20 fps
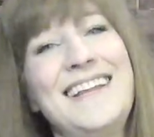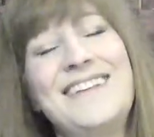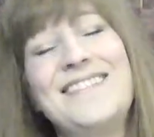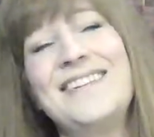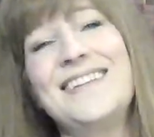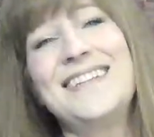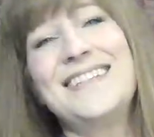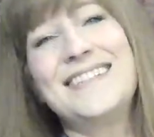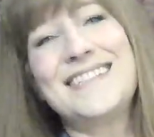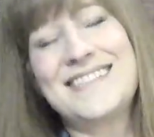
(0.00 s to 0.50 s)

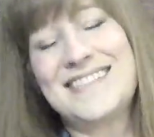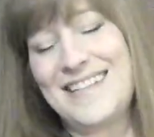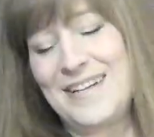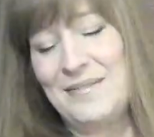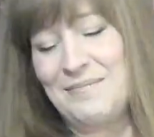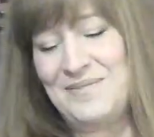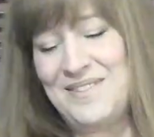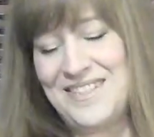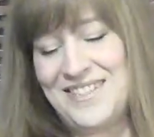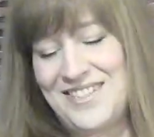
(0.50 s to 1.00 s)
really does
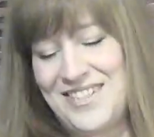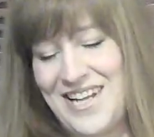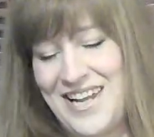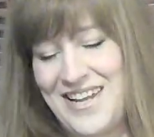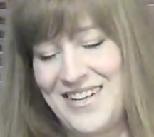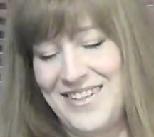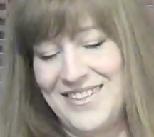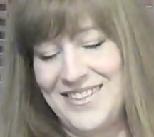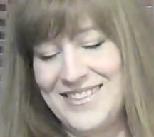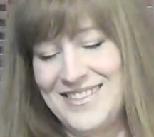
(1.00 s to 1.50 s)
help the
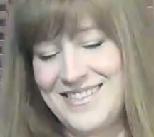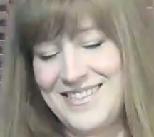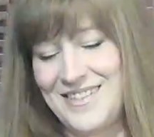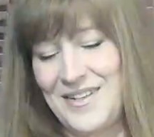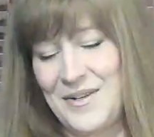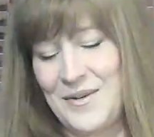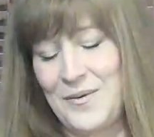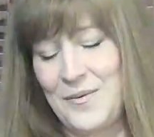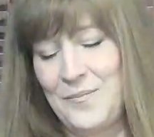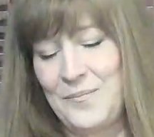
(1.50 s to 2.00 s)
channel.
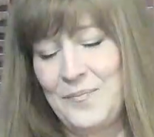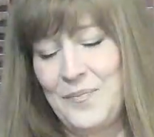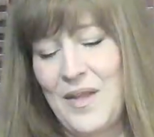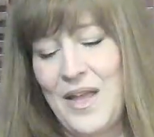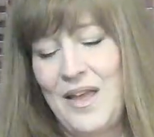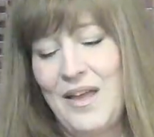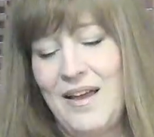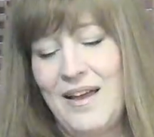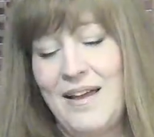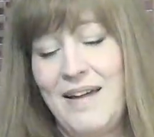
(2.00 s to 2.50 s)
So,
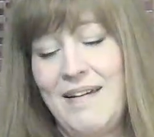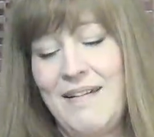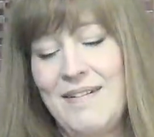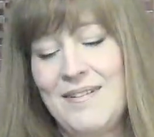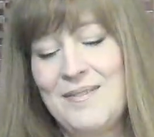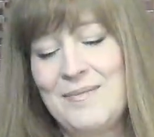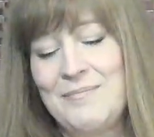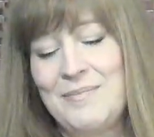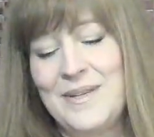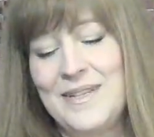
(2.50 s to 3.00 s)

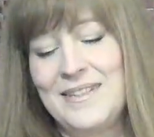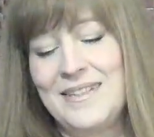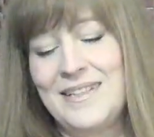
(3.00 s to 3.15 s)
oh, be